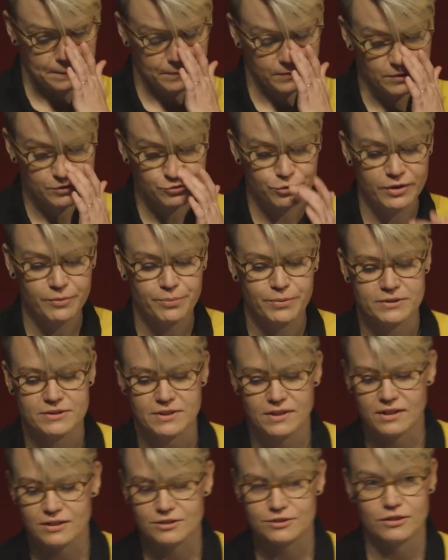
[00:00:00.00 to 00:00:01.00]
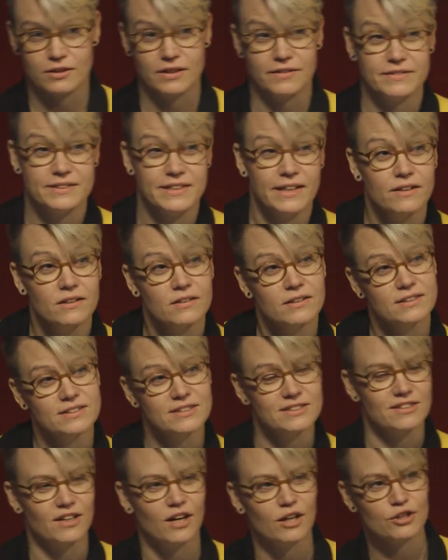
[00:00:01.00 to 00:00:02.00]
The 20% also lives here. This
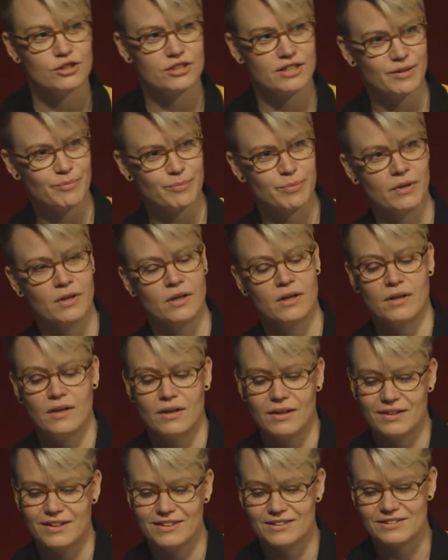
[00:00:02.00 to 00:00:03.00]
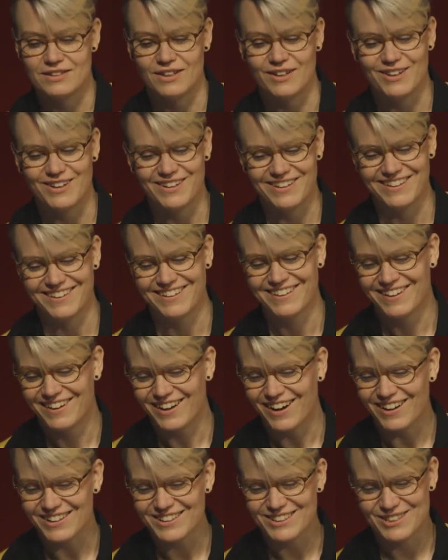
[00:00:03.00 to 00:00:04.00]
is Hot Chip. It's our
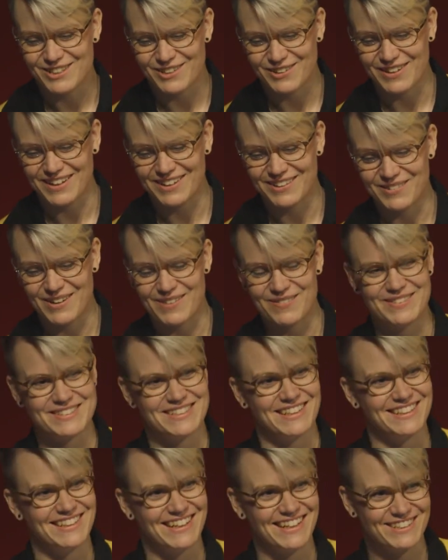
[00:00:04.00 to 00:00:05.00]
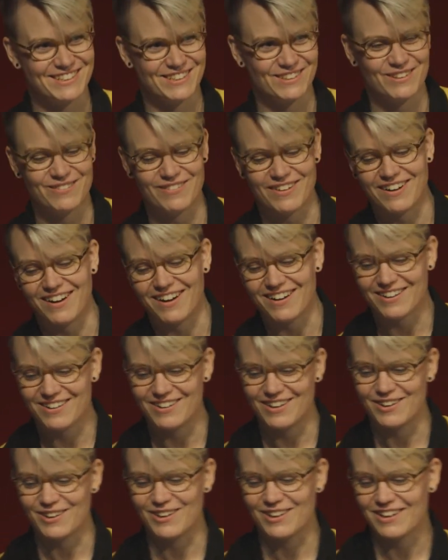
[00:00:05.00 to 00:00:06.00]
on-screen representation of our Hot
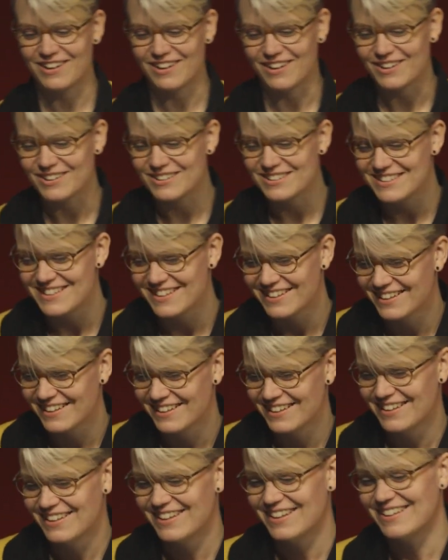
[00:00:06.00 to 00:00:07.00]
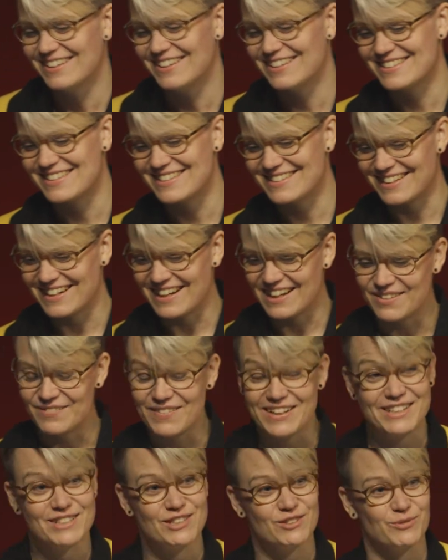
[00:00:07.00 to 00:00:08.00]
Coral cards. And this is an
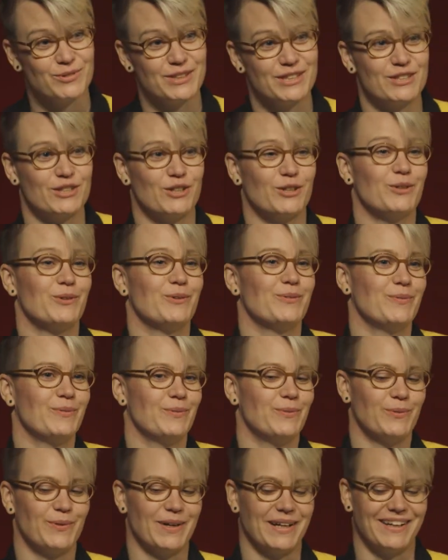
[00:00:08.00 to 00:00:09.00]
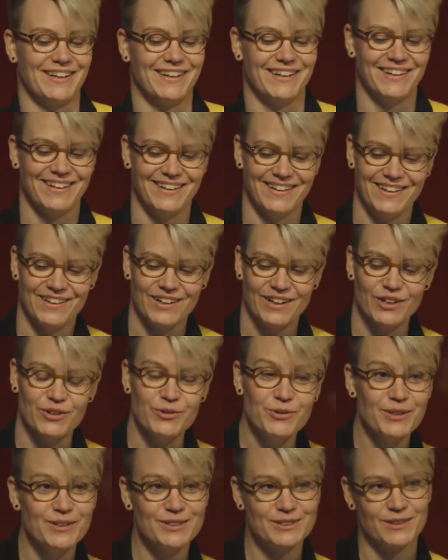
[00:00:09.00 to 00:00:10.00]
animation we show when a new
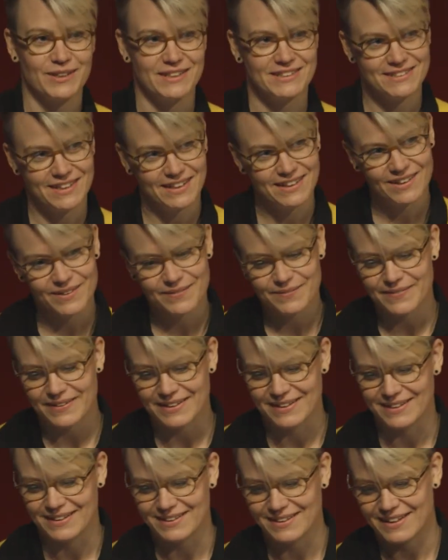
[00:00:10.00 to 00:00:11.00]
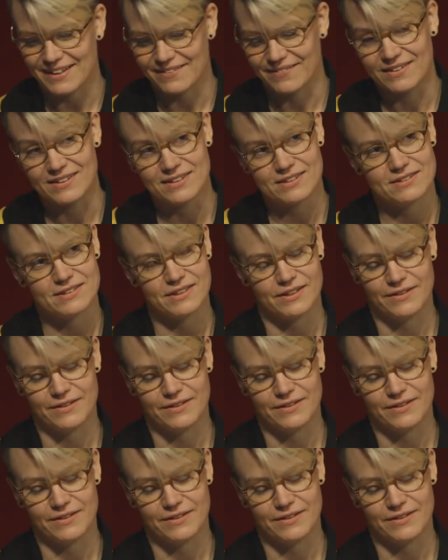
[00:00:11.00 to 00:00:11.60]
user has signed up and given us